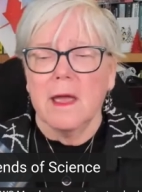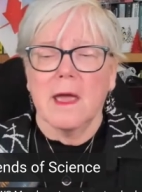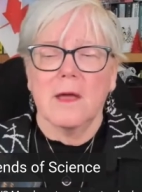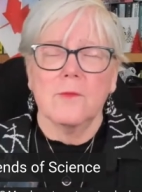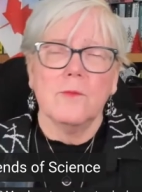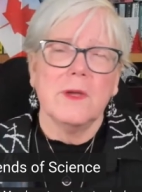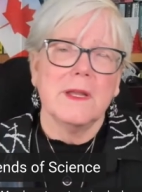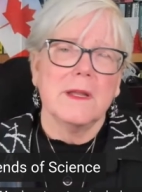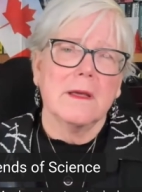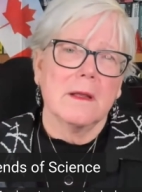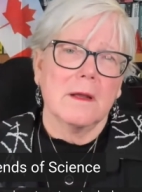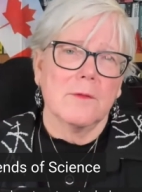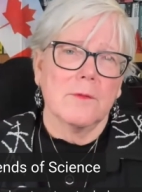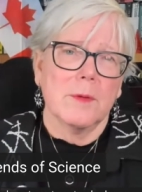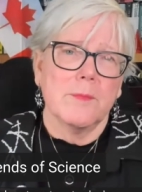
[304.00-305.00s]
And we did
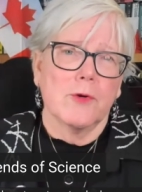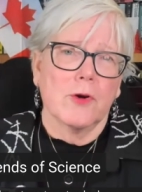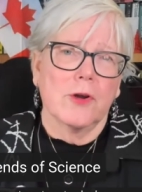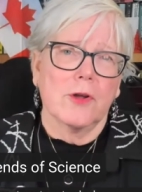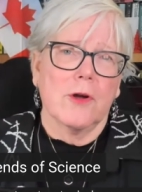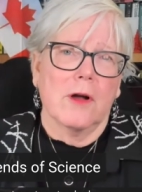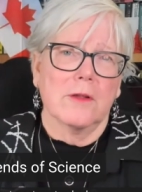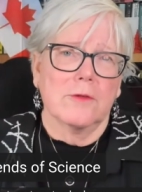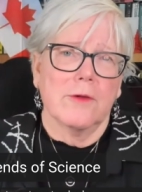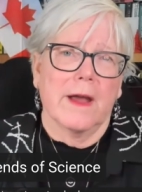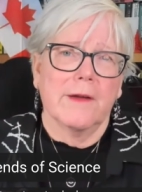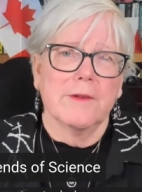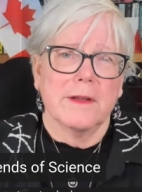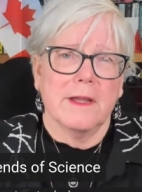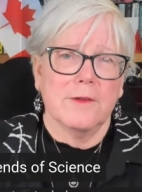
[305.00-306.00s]
a report called
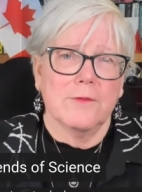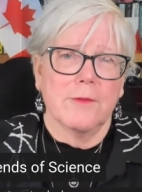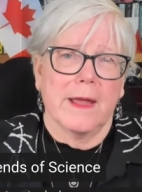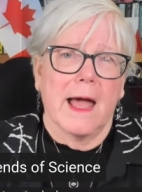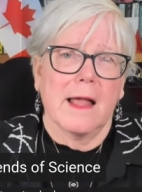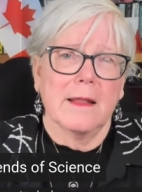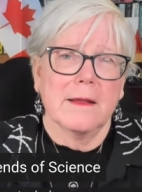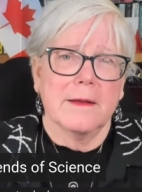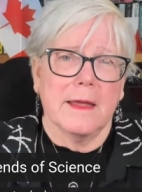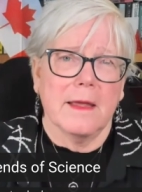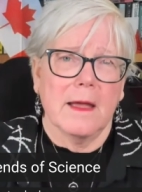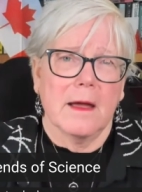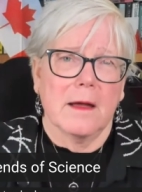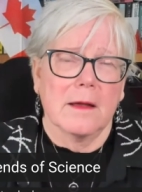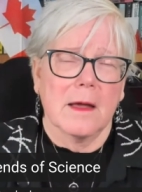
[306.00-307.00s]
Grounded in
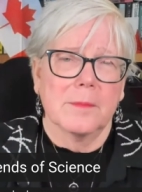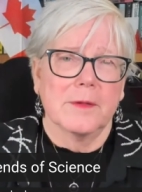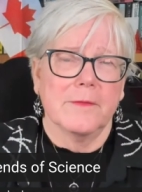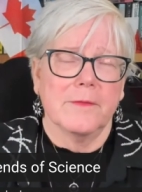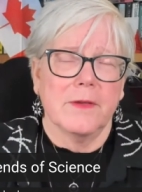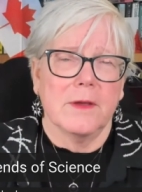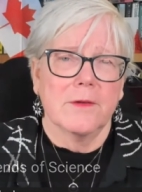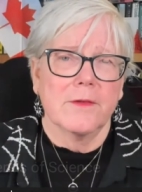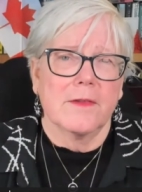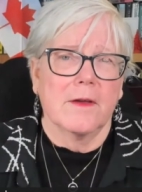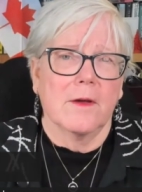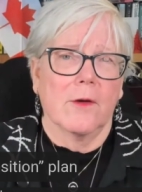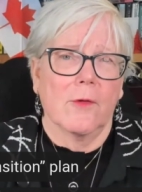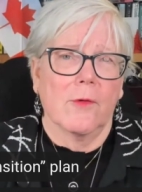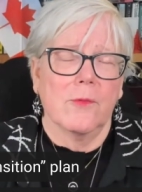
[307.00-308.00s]
Reality a couple of years
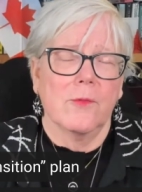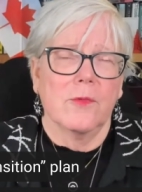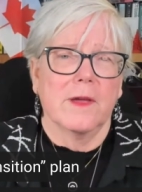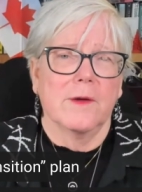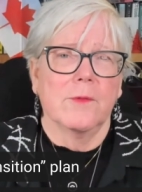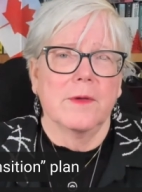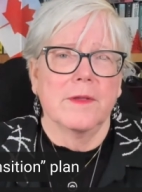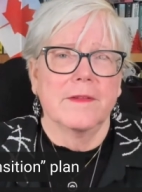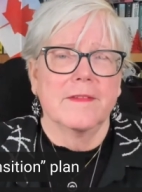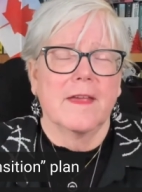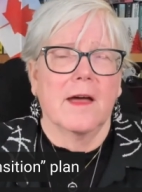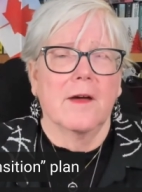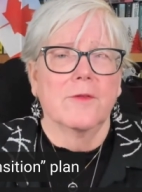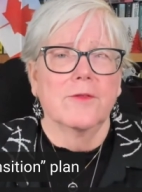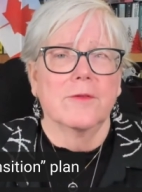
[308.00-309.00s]
ago that was
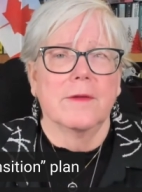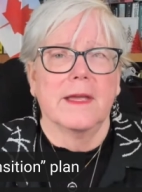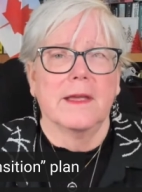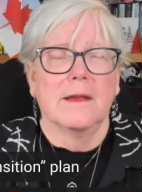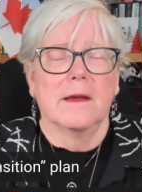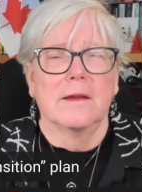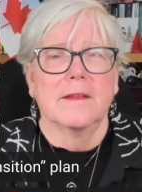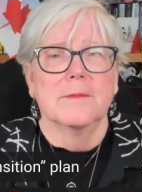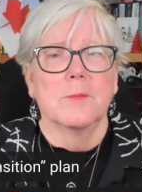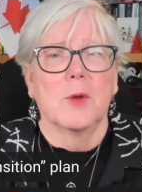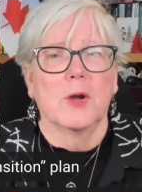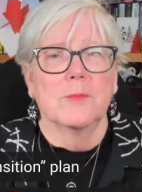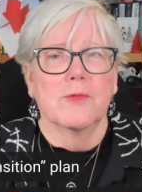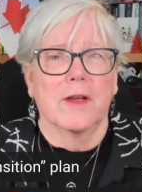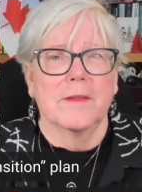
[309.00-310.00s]
countering uh,
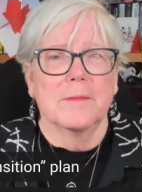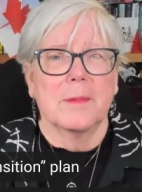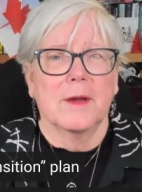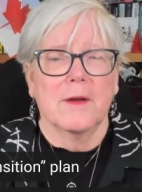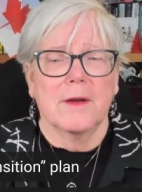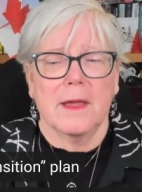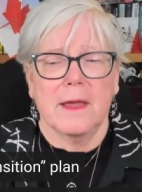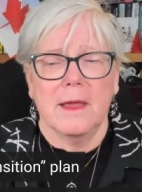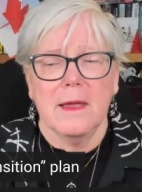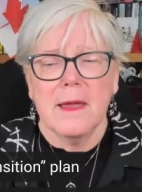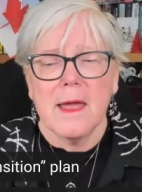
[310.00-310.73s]
smart prosperity.